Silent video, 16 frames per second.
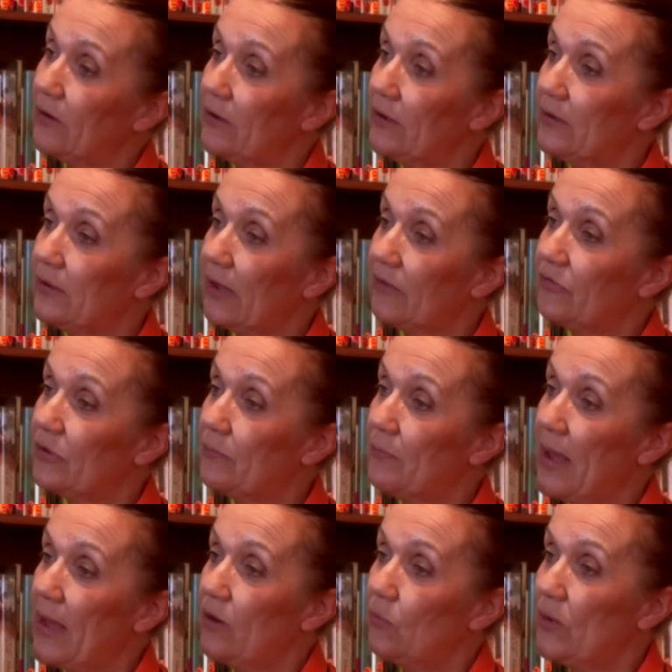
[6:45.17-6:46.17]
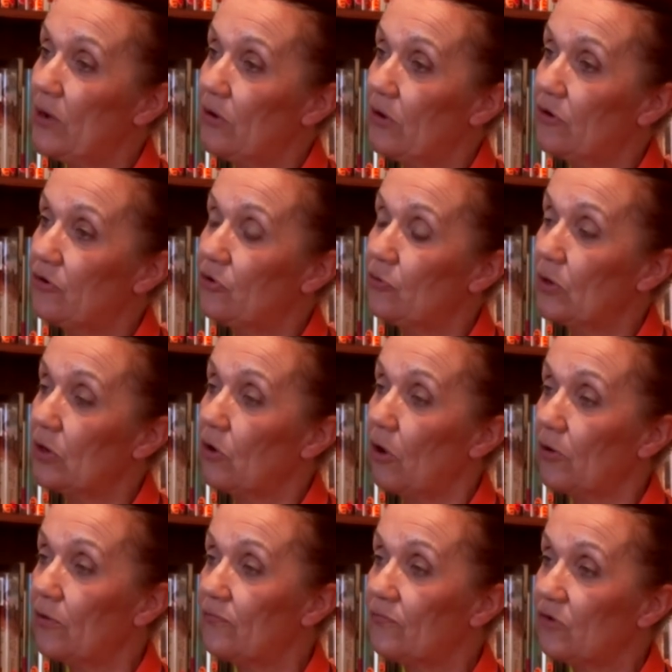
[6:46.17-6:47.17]
it doesn't matter we don't do a
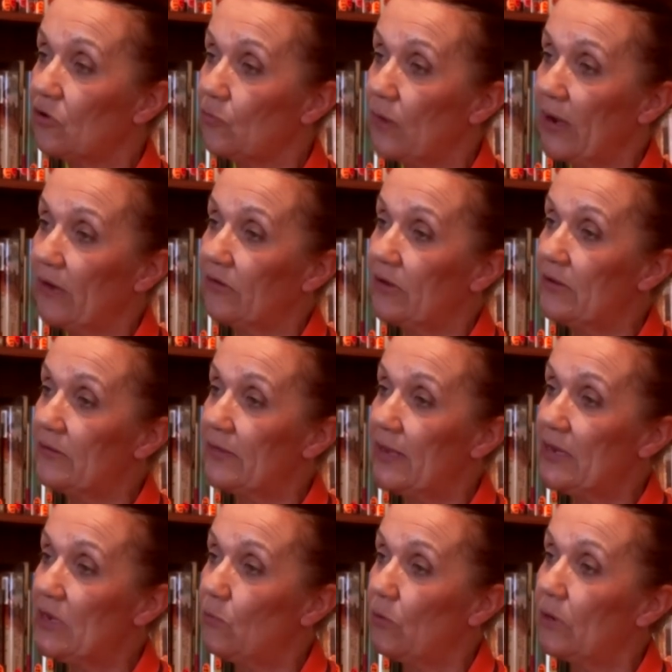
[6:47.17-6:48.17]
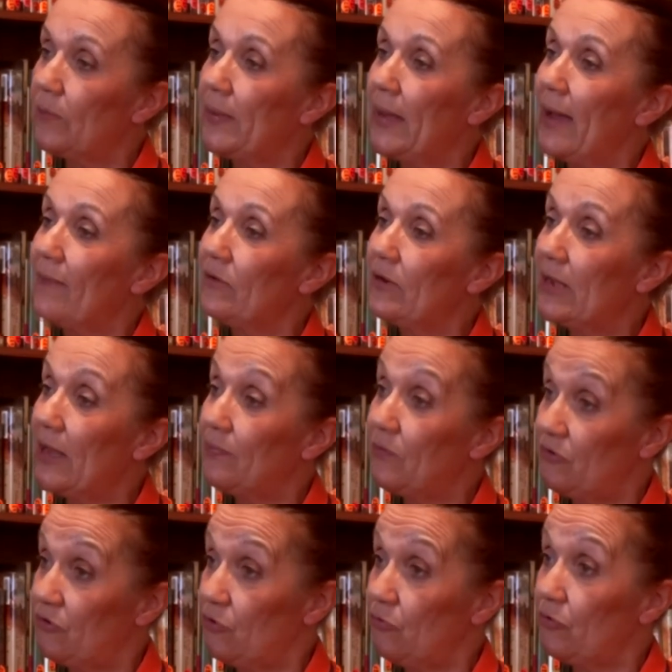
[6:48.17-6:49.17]
lot of corrections then you want to be able to get
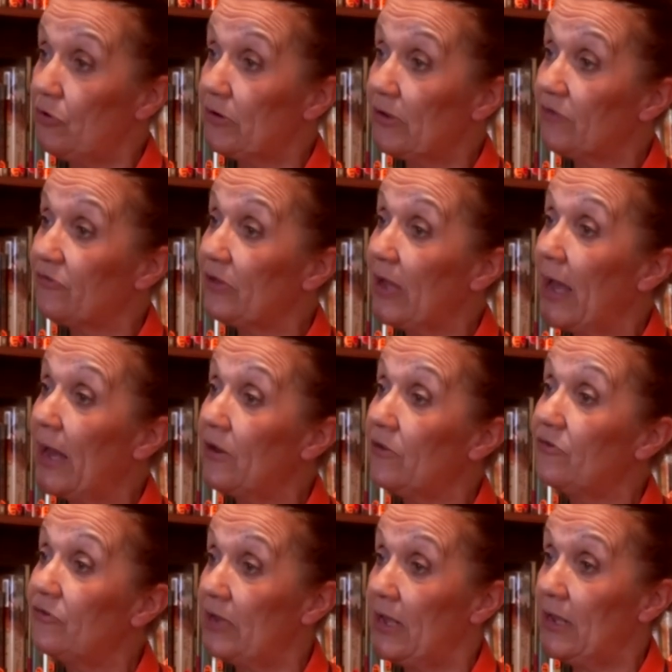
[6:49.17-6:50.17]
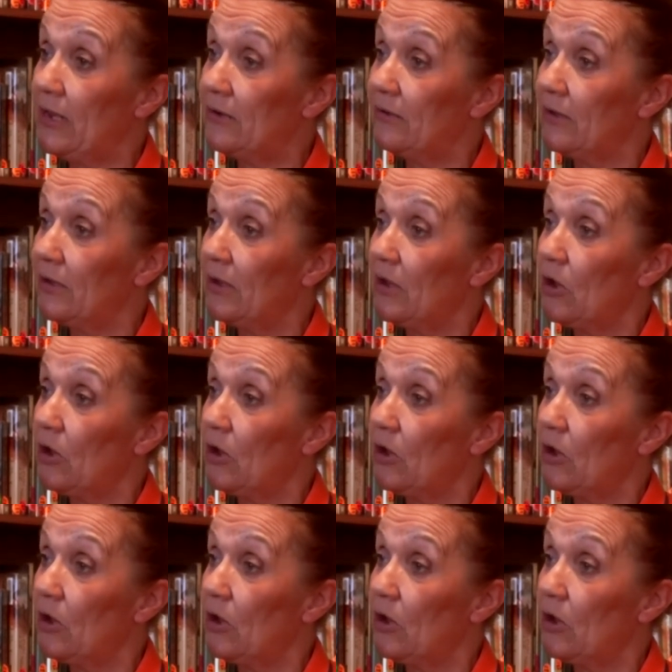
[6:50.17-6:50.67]
the children just to understand